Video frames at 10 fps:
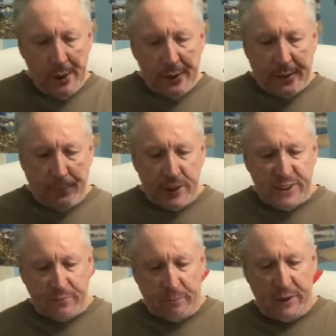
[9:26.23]
The
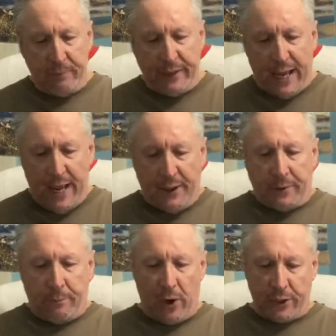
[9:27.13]
policemen began to
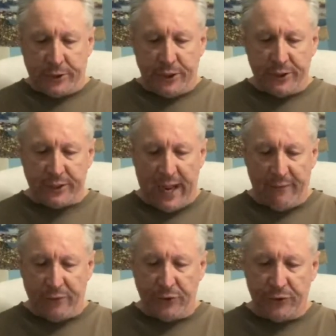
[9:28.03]
park just
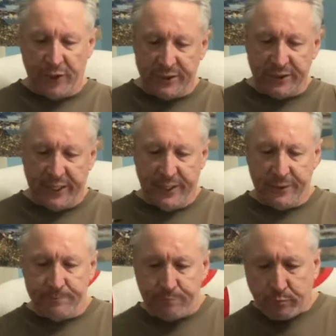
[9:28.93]
after sunset
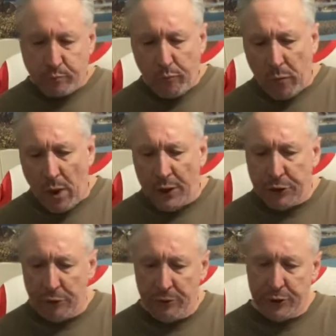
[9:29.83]

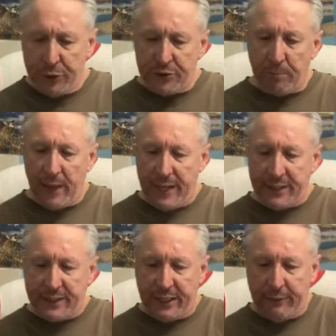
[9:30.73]
to reduce
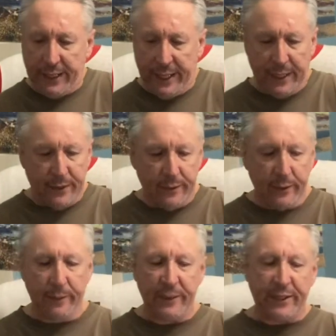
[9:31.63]
planetary heat
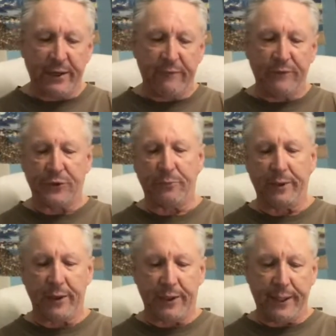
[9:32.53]
and limit their
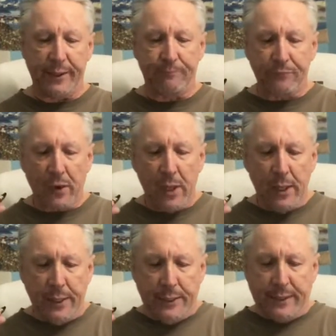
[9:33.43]
visibility.
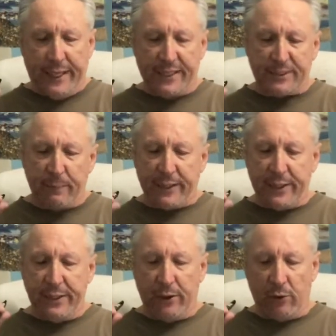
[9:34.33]
They
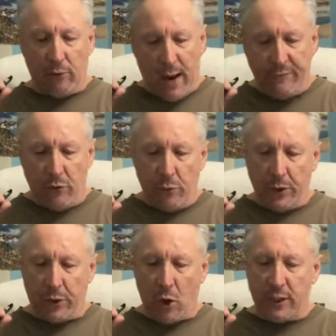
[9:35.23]
expected their arrival
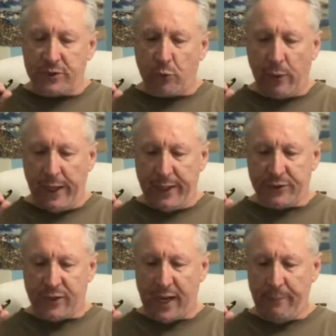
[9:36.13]
would cause great
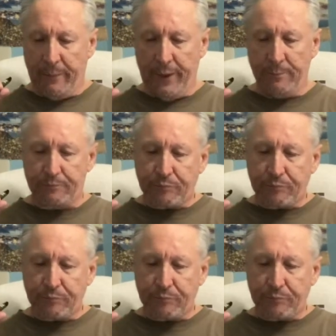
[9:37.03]
excitement